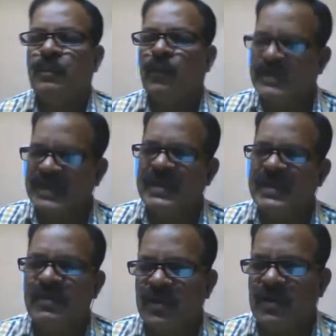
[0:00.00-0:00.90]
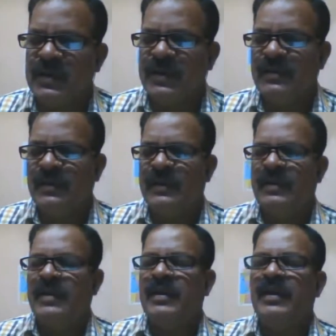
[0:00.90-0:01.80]
project is undertaken,
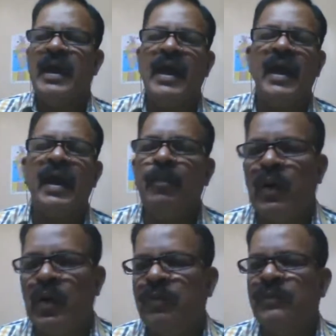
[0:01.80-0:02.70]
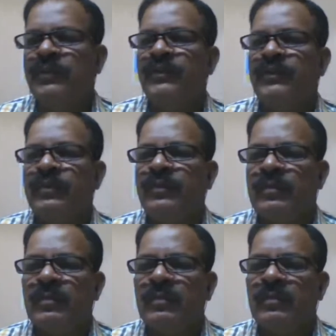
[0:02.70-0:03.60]
a high volume
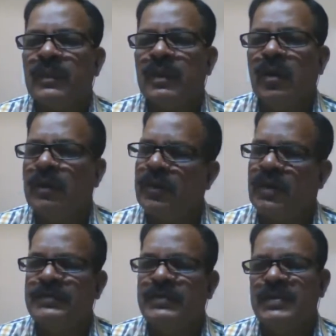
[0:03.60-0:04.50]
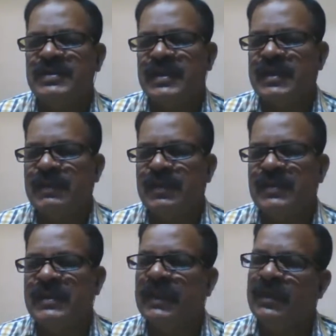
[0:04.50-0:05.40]
of corruption is taking place.
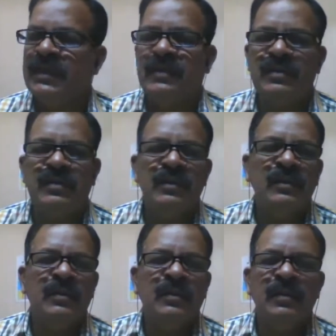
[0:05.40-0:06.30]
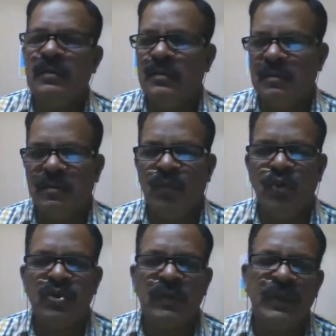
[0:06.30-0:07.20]
That's the reason uh,
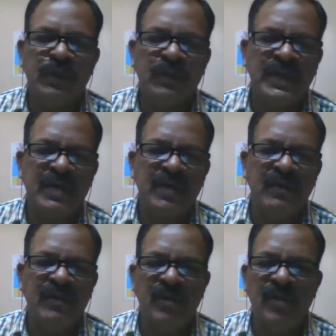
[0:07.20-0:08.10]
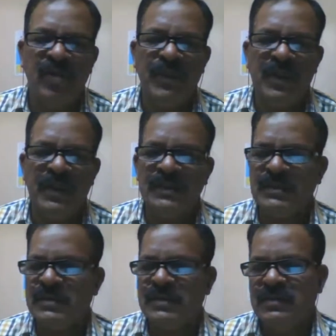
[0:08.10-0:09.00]
most of the project of government is
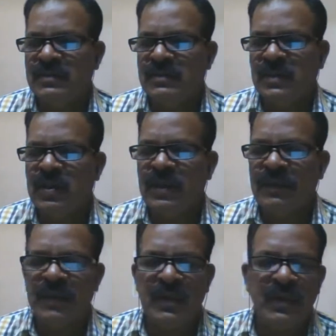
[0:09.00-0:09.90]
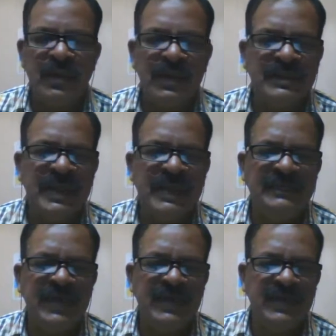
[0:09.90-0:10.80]
not giving the
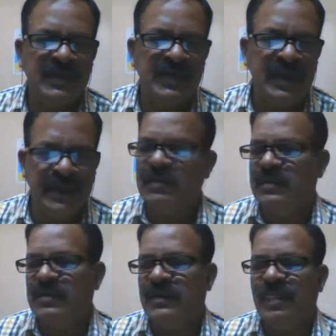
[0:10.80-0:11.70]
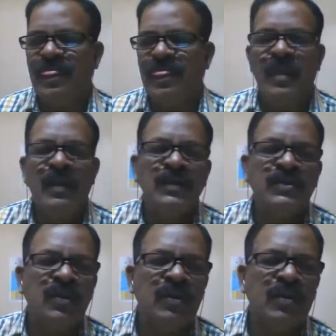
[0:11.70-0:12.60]
satisfactory result.
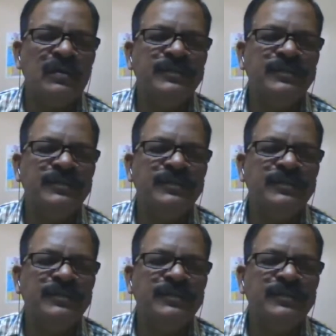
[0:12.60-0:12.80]
So